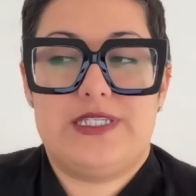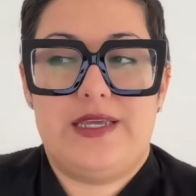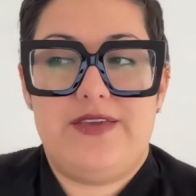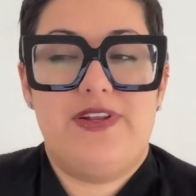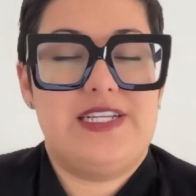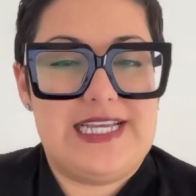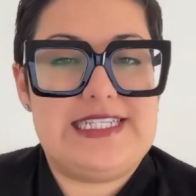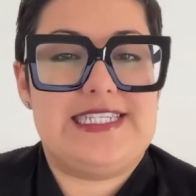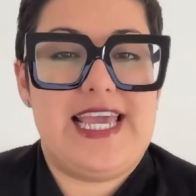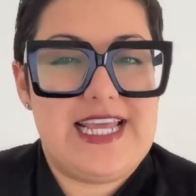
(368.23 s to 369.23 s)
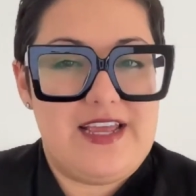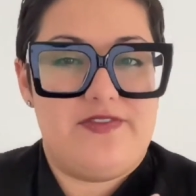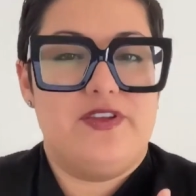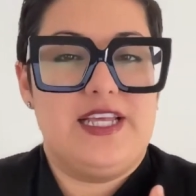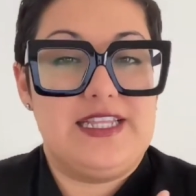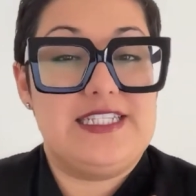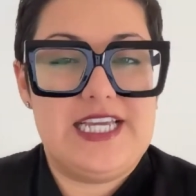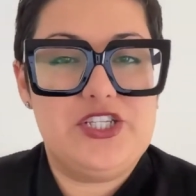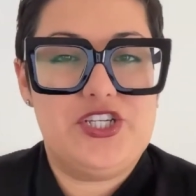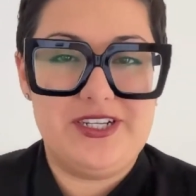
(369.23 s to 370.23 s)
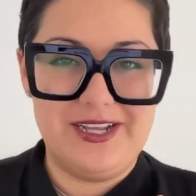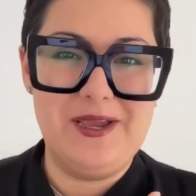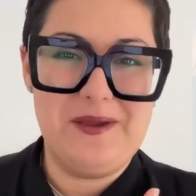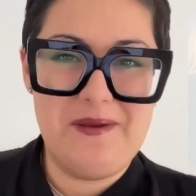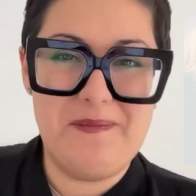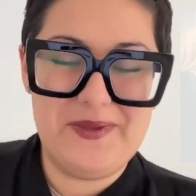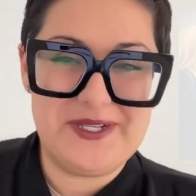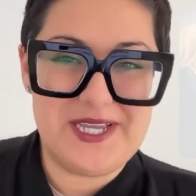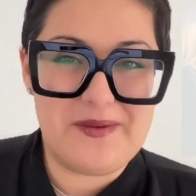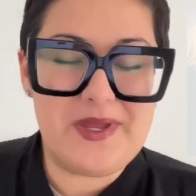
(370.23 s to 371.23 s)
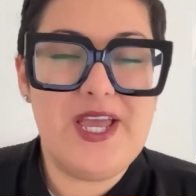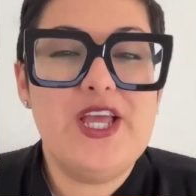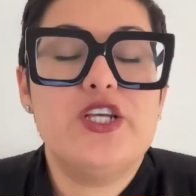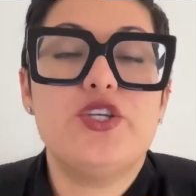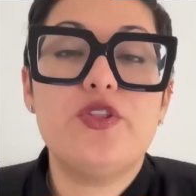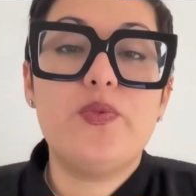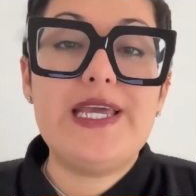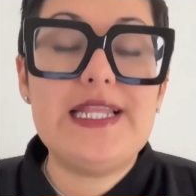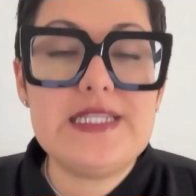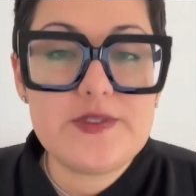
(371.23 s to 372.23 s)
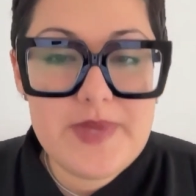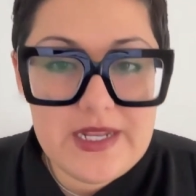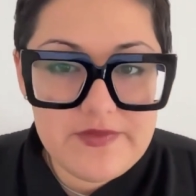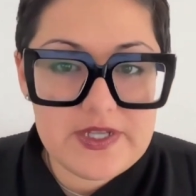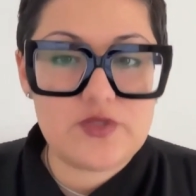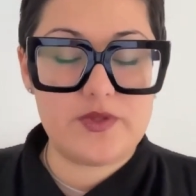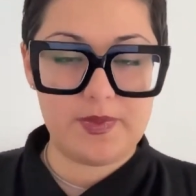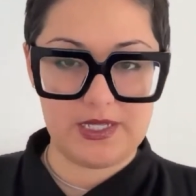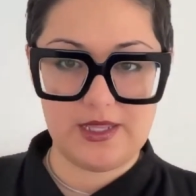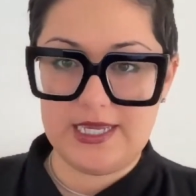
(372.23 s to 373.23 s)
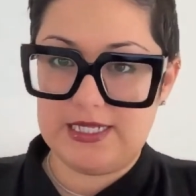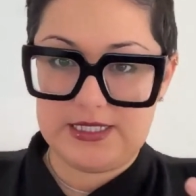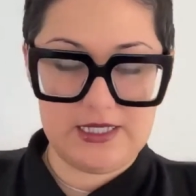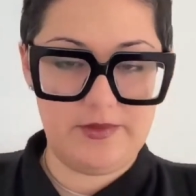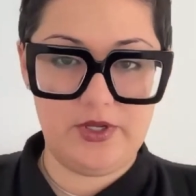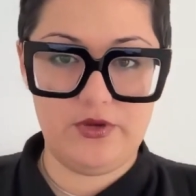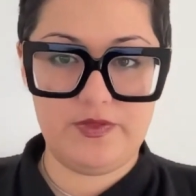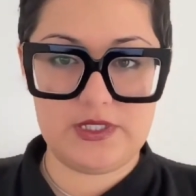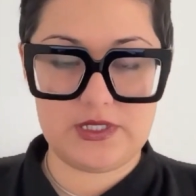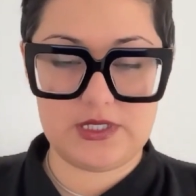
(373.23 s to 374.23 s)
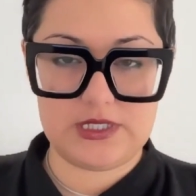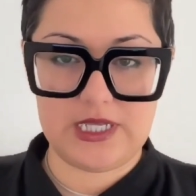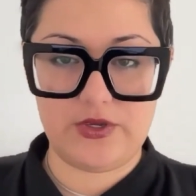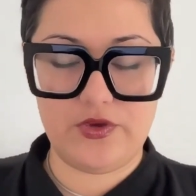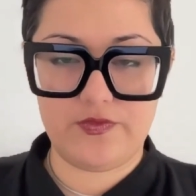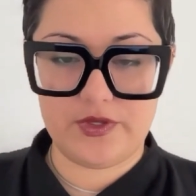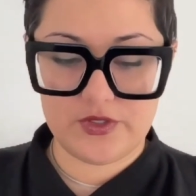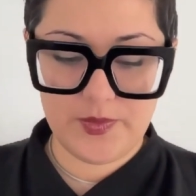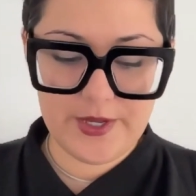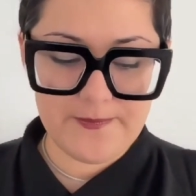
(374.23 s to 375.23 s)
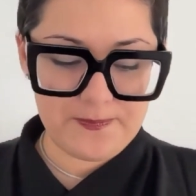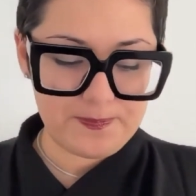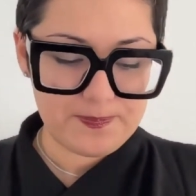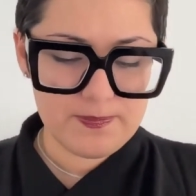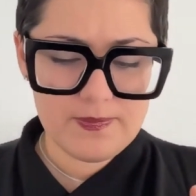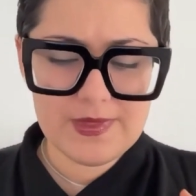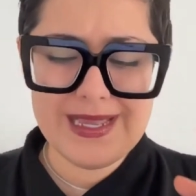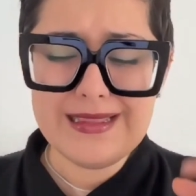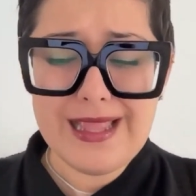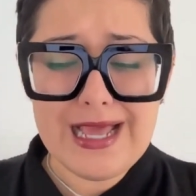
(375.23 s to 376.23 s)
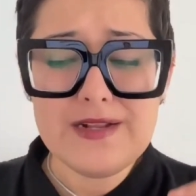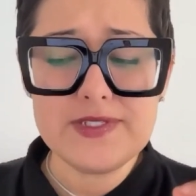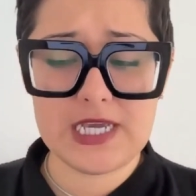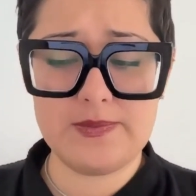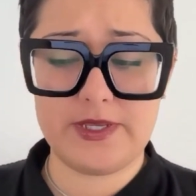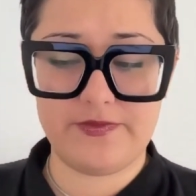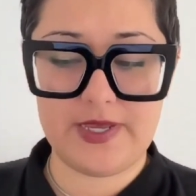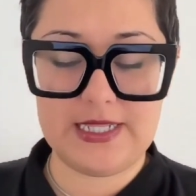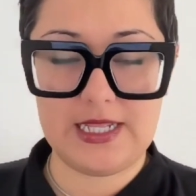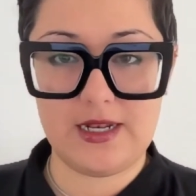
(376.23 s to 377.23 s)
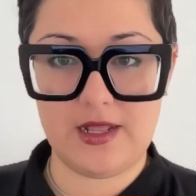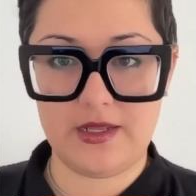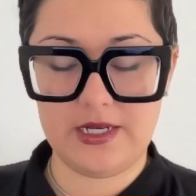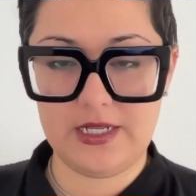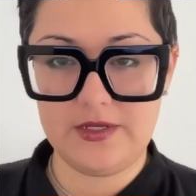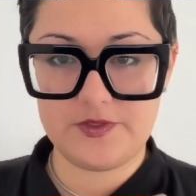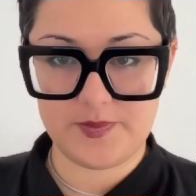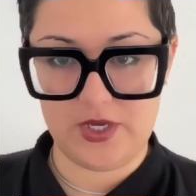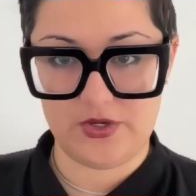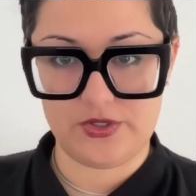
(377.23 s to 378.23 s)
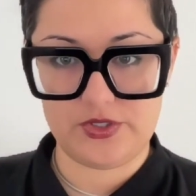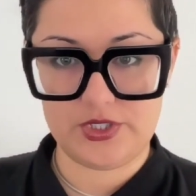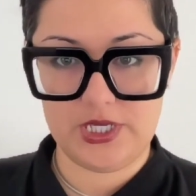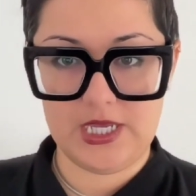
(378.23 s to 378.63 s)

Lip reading: even as I say it, I feel like the tension build up. So, the way that this manifests with my clients, and let me know if this is how you feel as well. A lot of times I find that non native speakers